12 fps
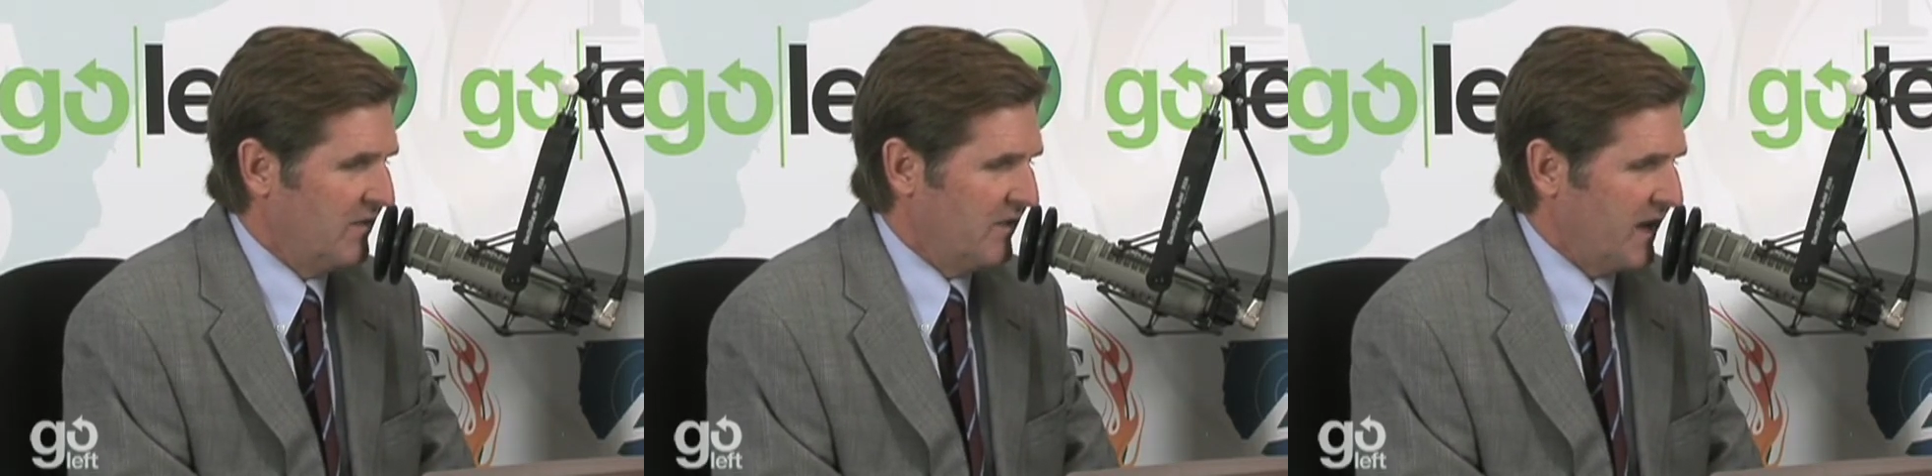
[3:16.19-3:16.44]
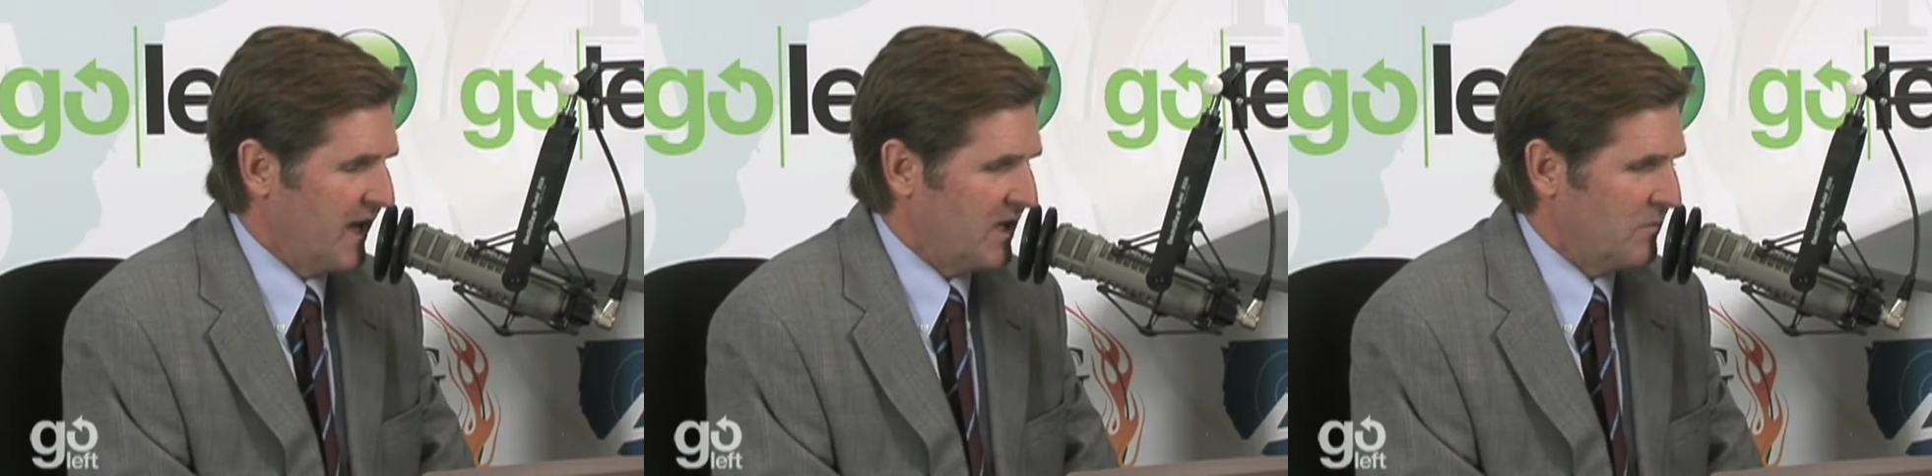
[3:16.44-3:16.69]

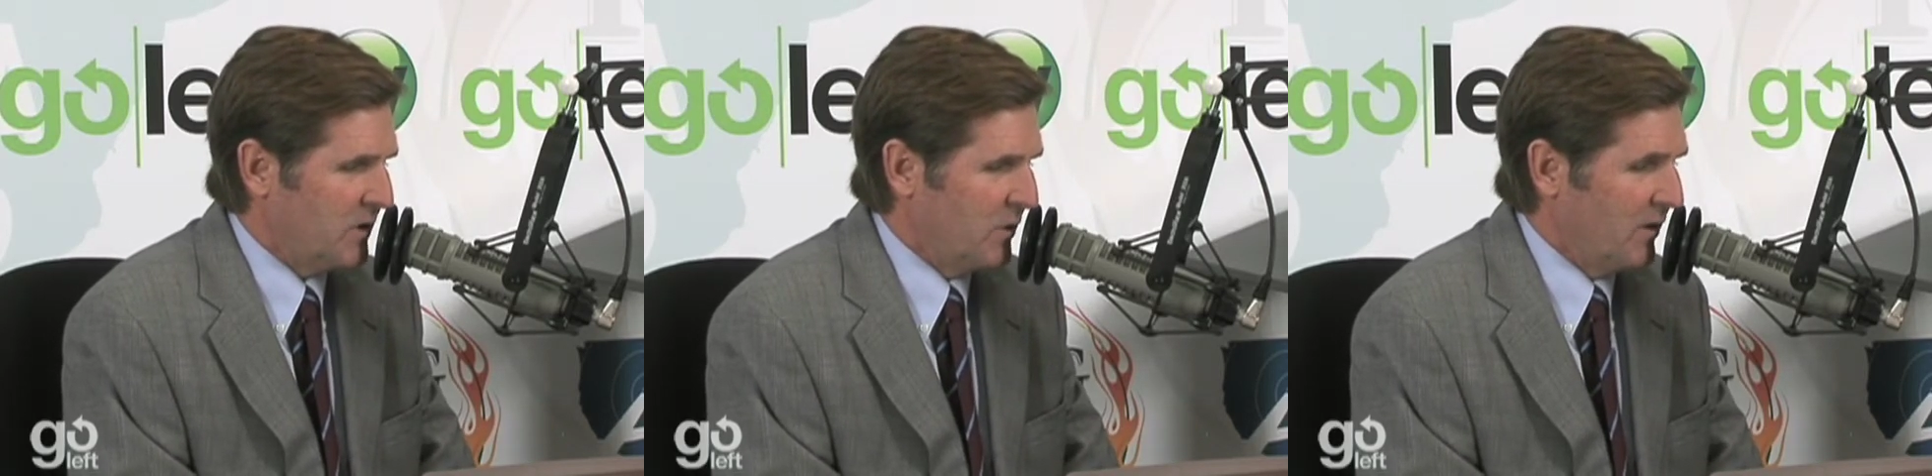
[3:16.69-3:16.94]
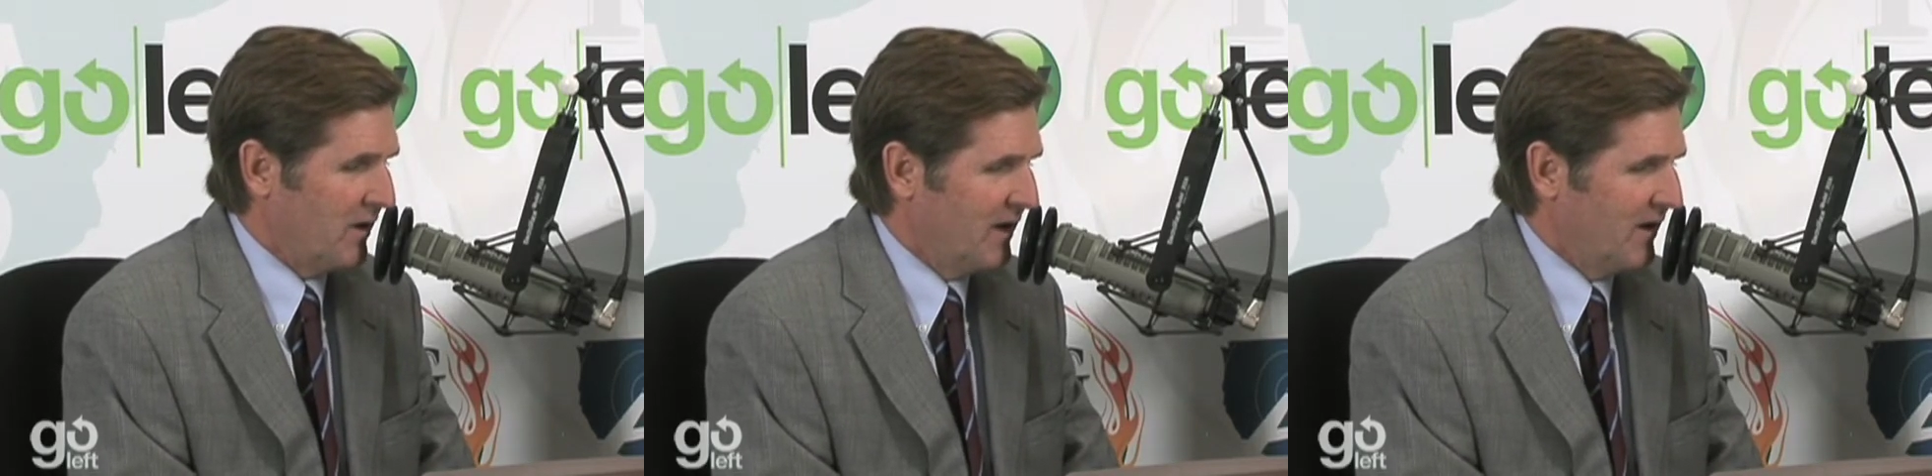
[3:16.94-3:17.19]
that had
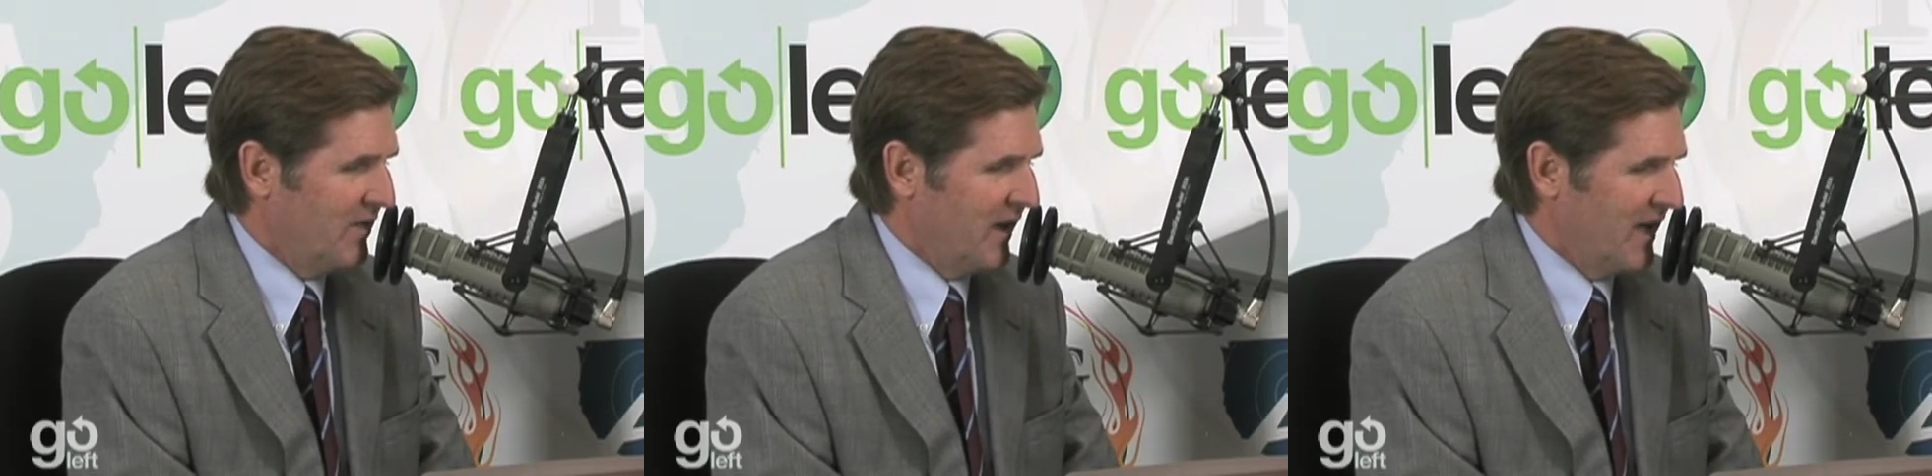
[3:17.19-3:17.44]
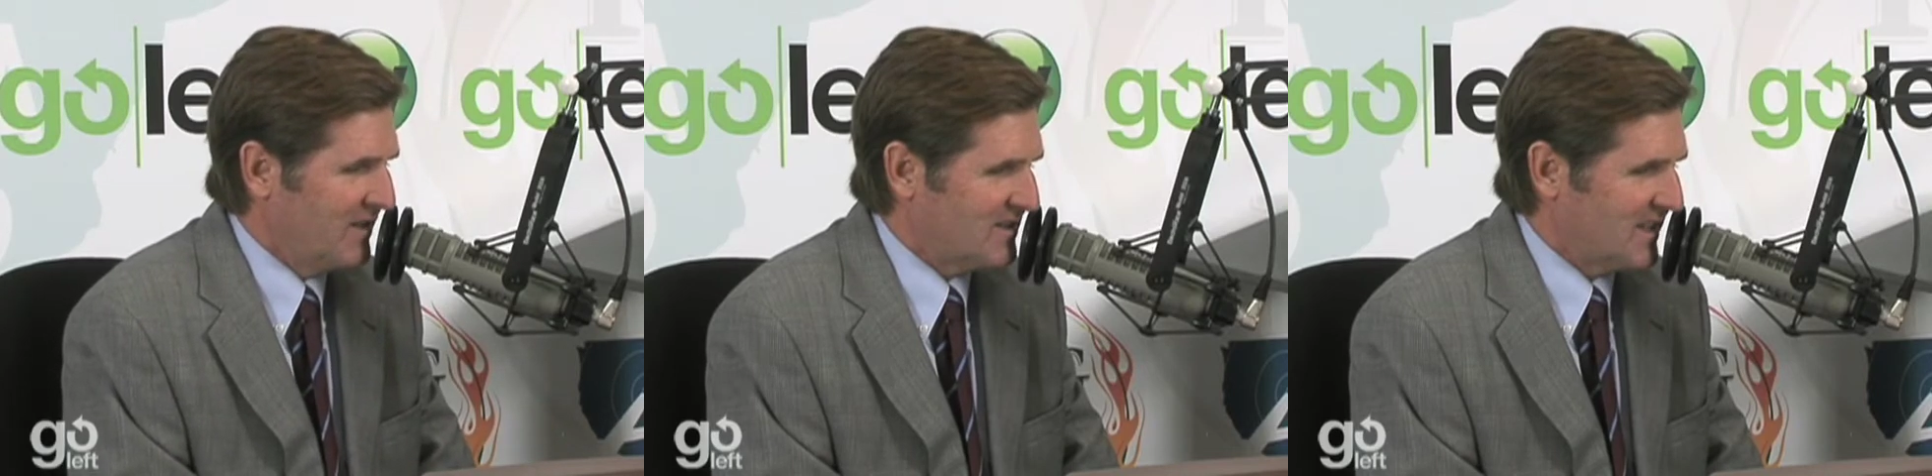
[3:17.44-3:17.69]

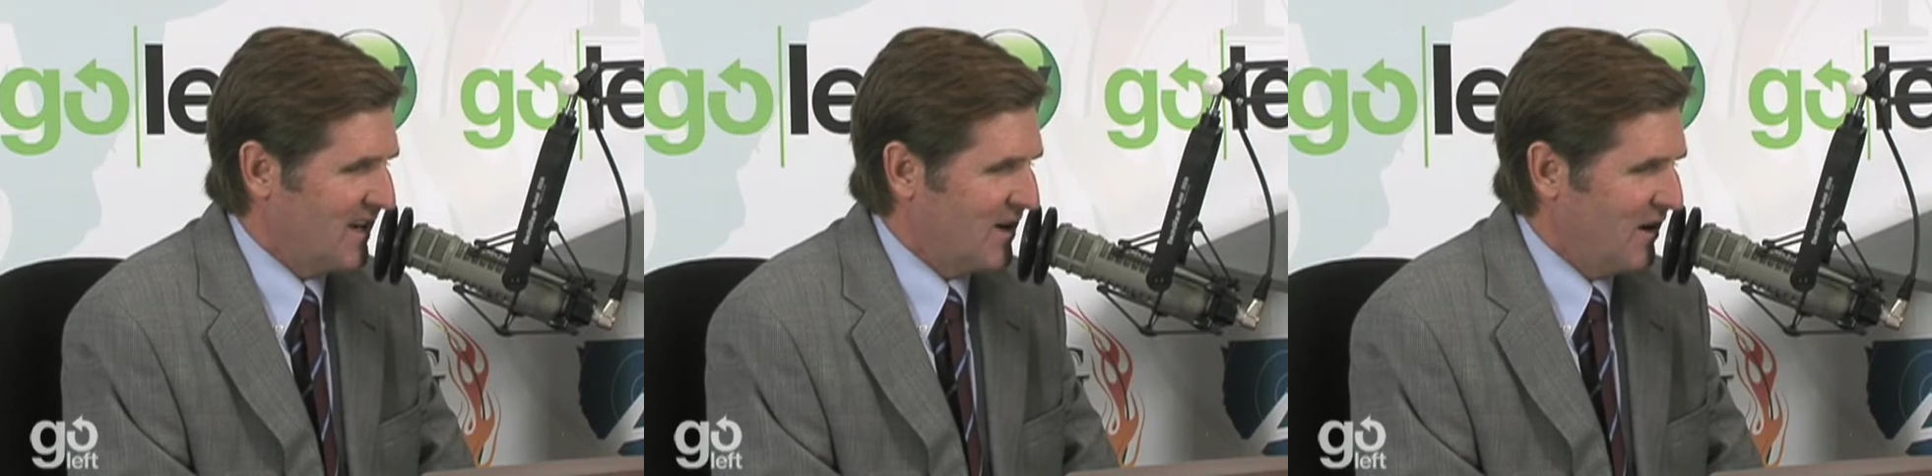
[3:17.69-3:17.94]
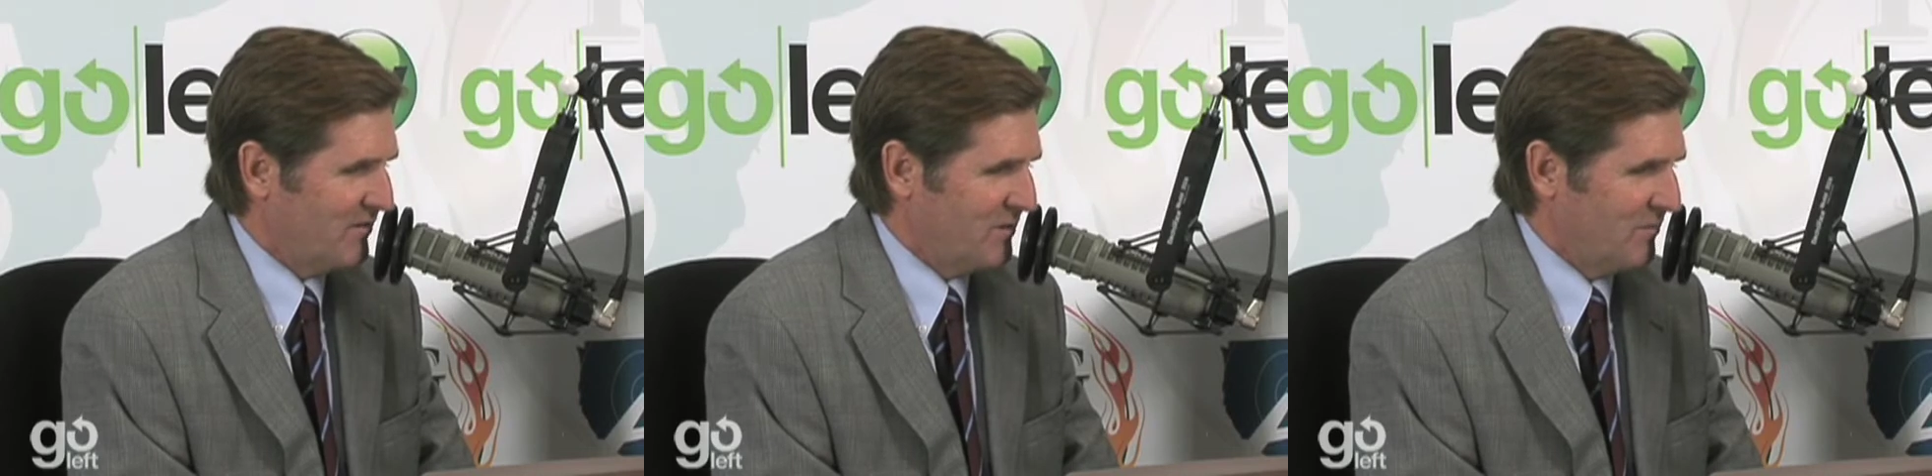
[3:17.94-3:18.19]
to take
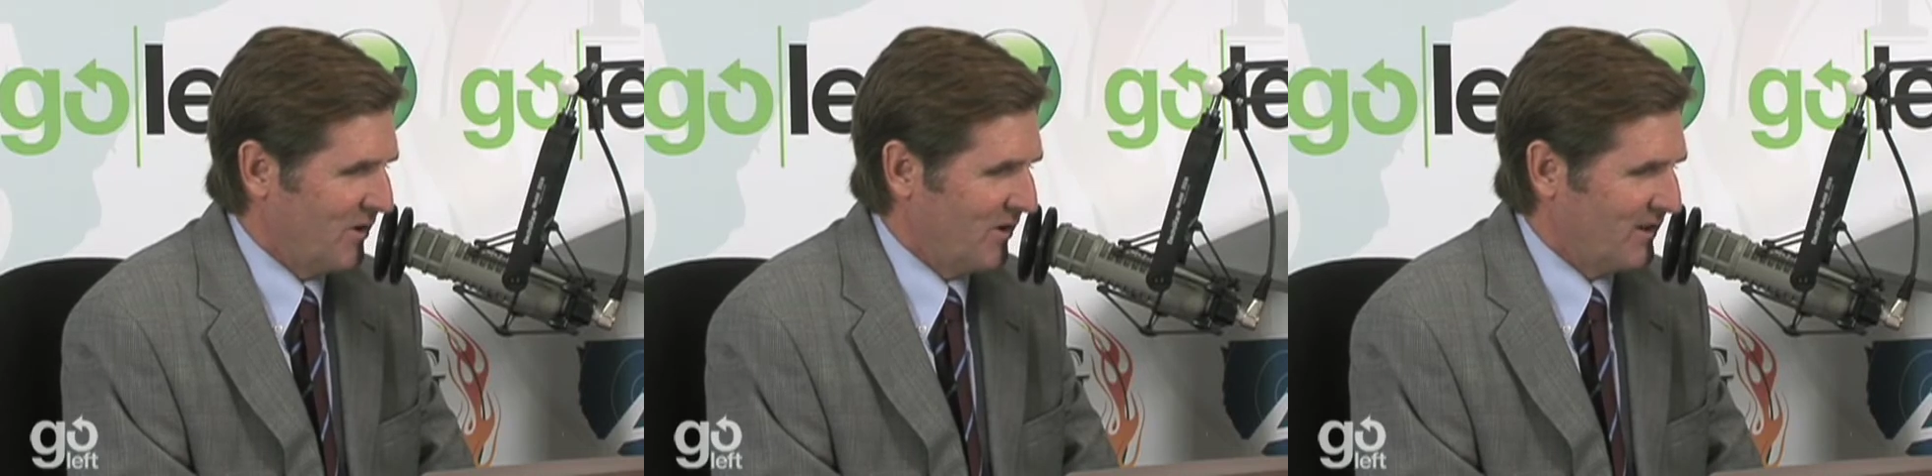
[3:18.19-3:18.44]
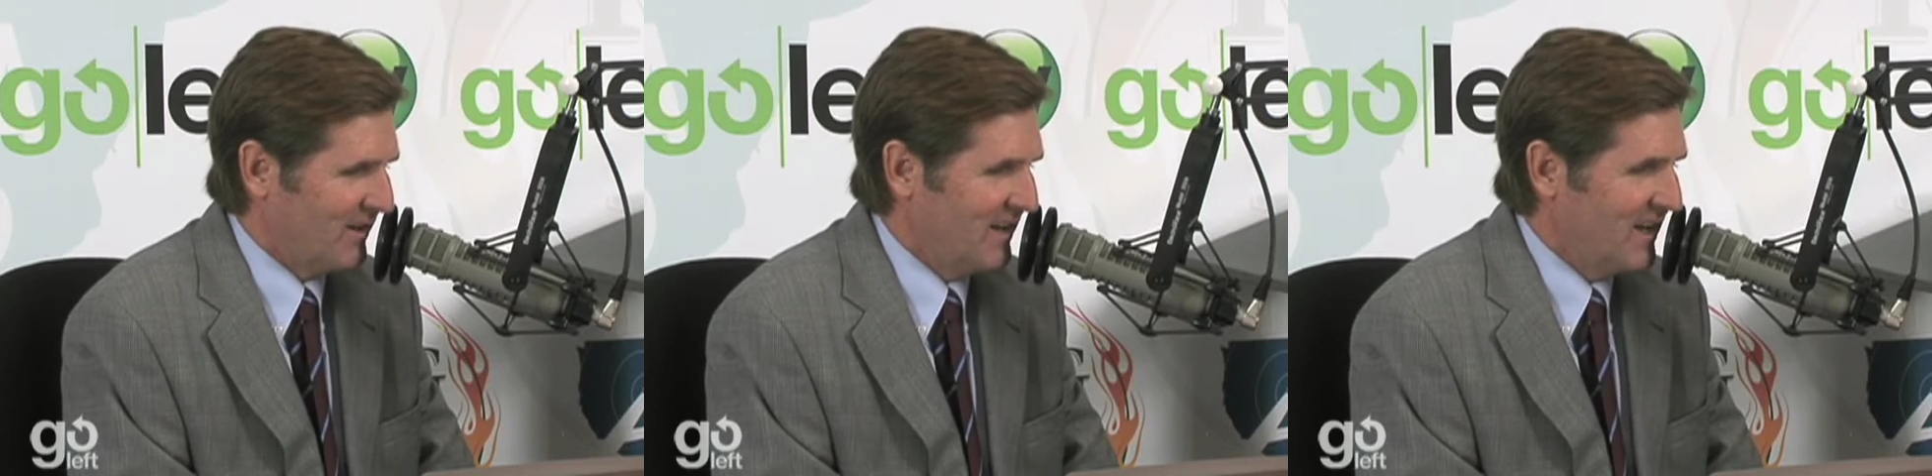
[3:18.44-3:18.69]
off the
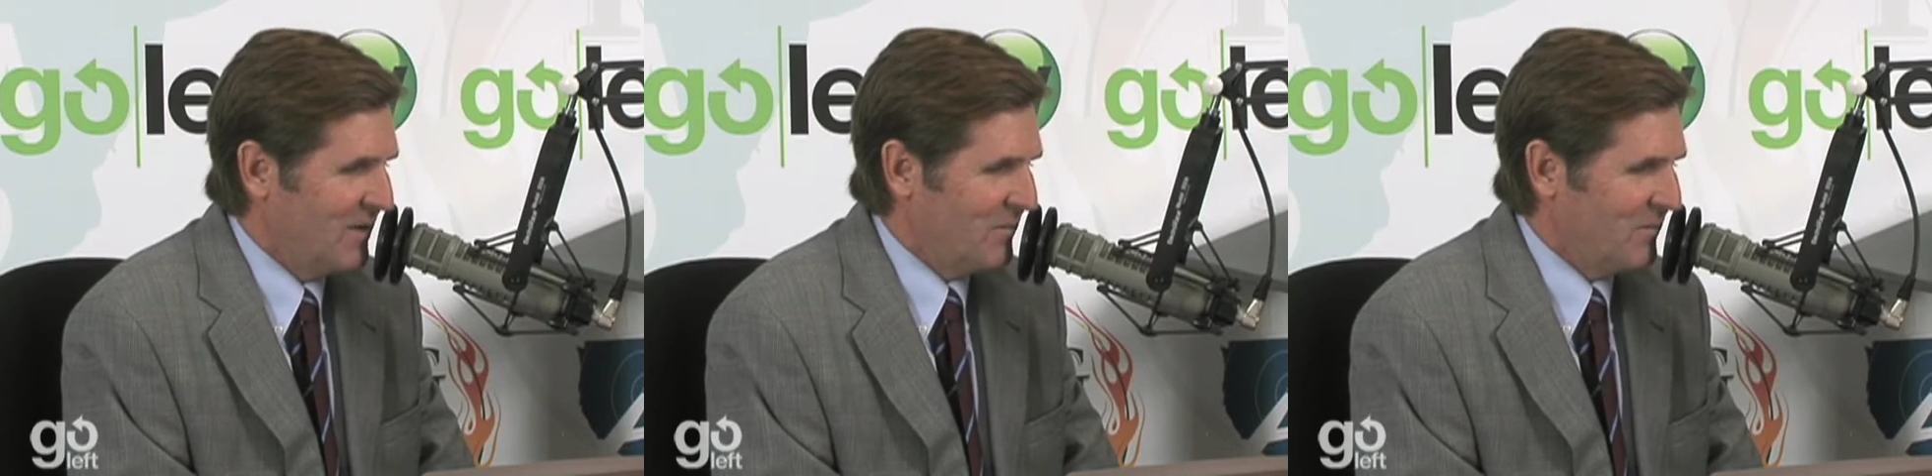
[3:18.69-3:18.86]
market